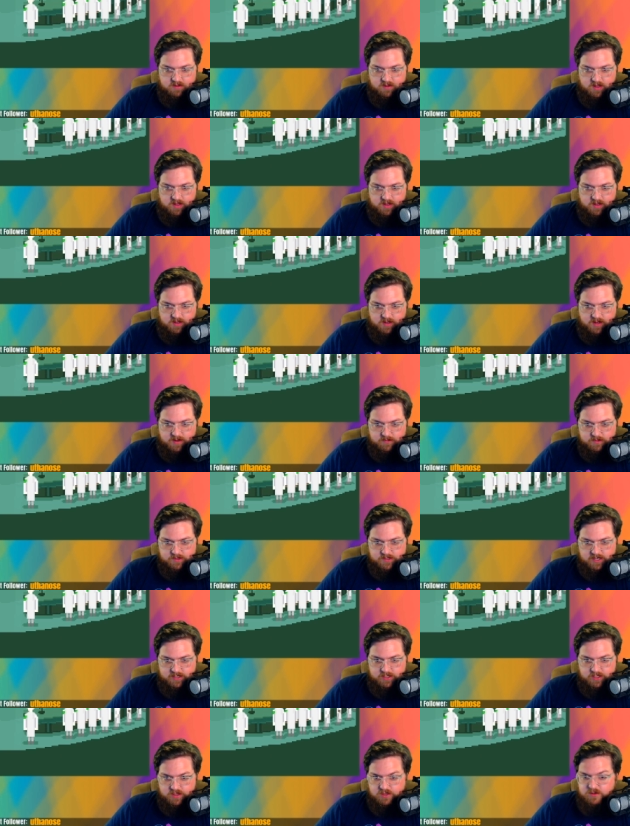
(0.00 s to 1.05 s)
Uh, I
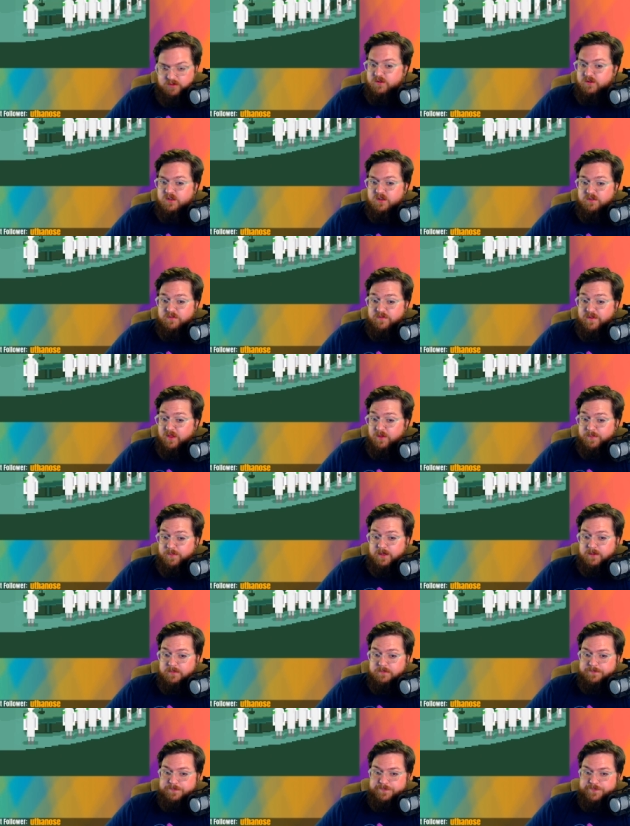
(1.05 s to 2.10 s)
talked to the
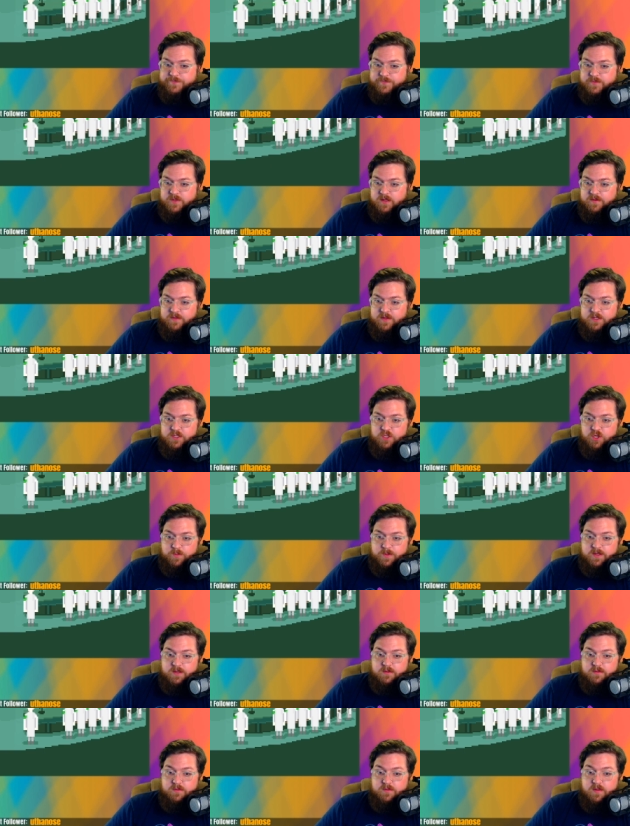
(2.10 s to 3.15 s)
developer, and they told
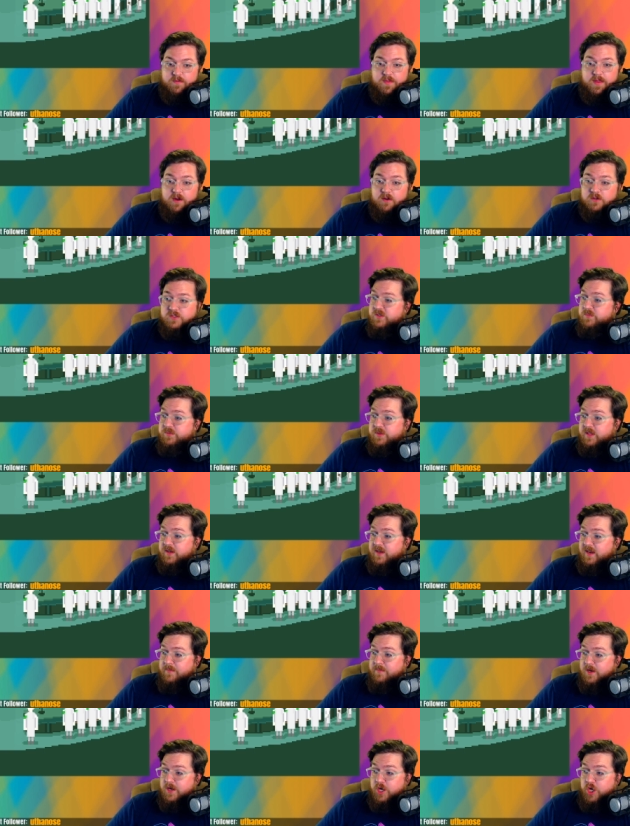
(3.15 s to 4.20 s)
me that they are simply
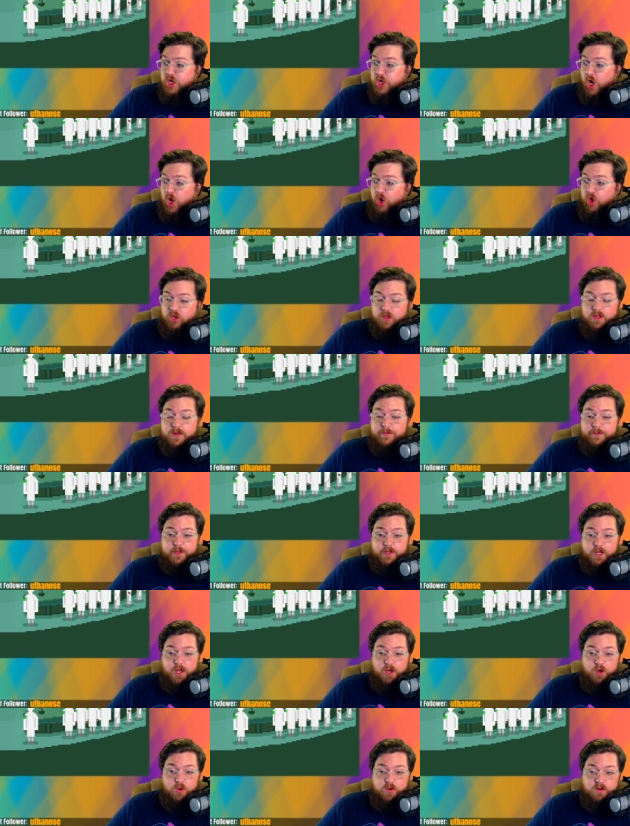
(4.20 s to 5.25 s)
named Doll in the
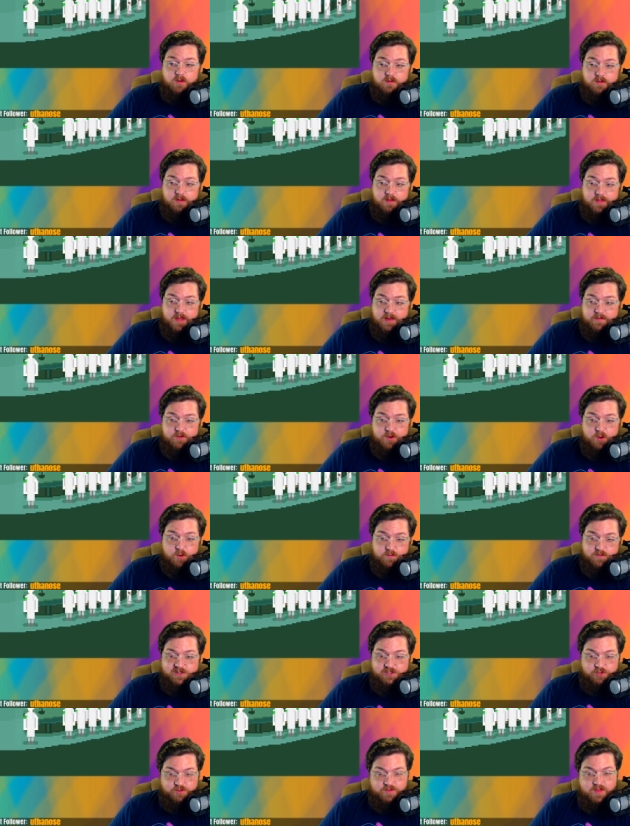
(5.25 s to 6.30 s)
code, and they have no
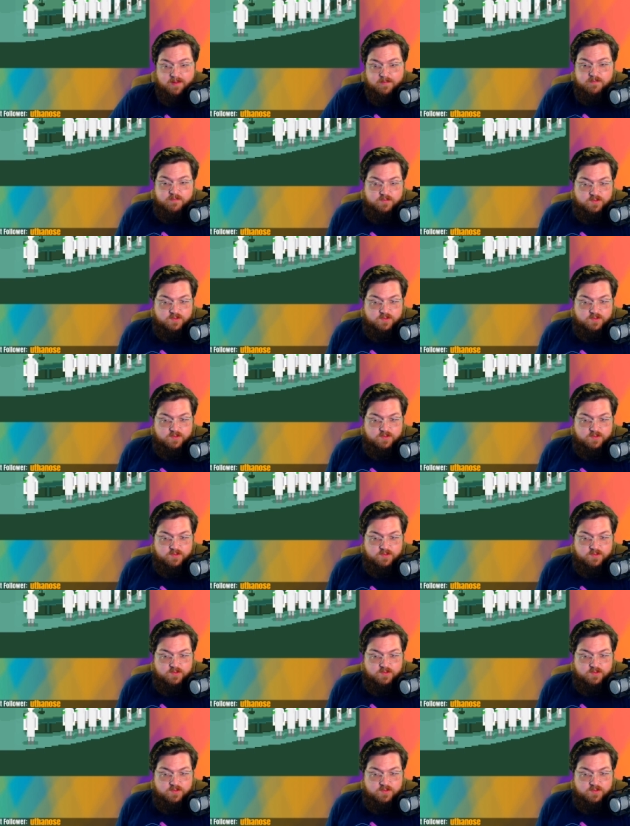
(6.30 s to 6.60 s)
official name.